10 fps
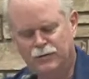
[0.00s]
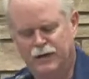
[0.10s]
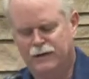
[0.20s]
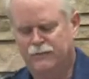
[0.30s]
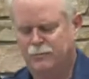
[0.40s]
to
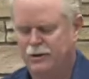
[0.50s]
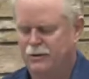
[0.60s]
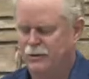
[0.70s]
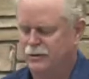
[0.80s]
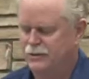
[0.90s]
thank everybody
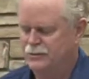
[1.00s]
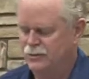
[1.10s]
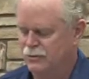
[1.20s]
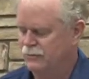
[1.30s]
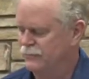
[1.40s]
that did
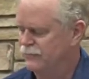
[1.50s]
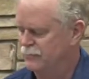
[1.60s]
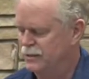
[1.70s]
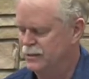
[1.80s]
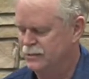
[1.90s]
serve
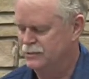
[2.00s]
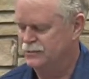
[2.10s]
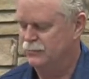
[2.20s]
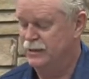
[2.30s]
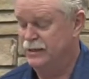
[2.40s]

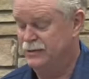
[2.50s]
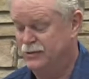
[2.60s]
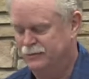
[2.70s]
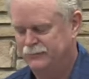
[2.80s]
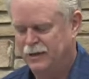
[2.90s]
because we need
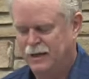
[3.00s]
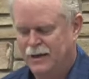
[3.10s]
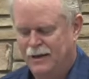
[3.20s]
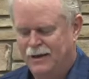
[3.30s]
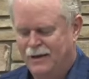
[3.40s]
you.
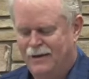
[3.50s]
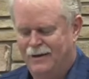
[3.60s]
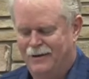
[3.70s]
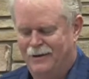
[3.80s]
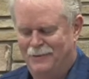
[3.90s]

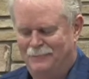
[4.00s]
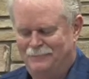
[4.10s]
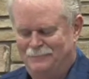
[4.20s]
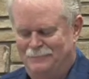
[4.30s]
I